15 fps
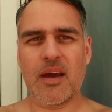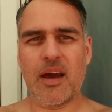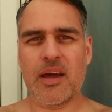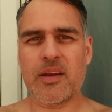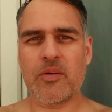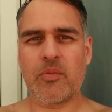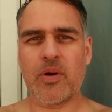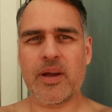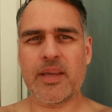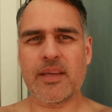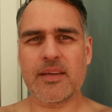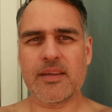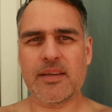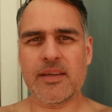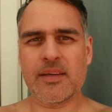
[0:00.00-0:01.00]
and the
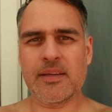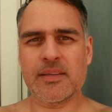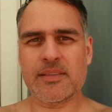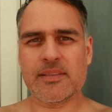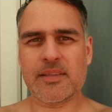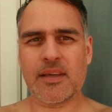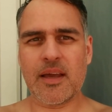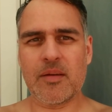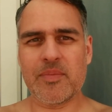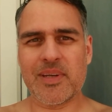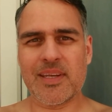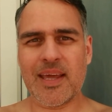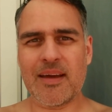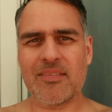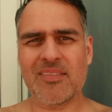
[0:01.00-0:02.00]
weight is
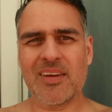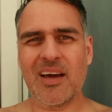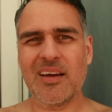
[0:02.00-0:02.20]
coming down